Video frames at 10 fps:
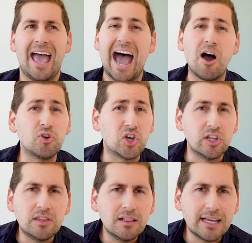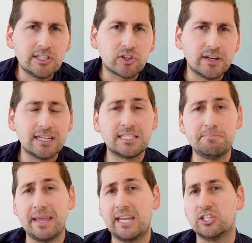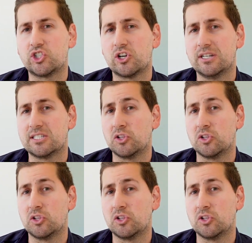how good the lender is, making sure it's